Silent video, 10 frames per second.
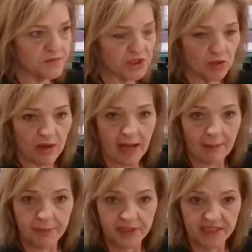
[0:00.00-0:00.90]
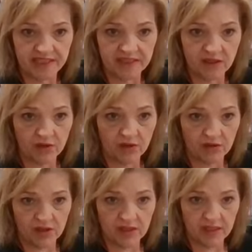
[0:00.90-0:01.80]
So I put it
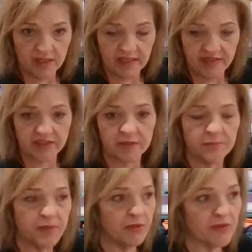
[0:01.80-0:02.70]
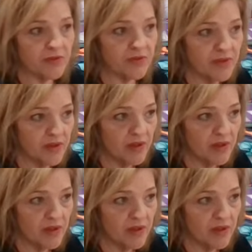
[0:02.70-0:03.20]
in the computer,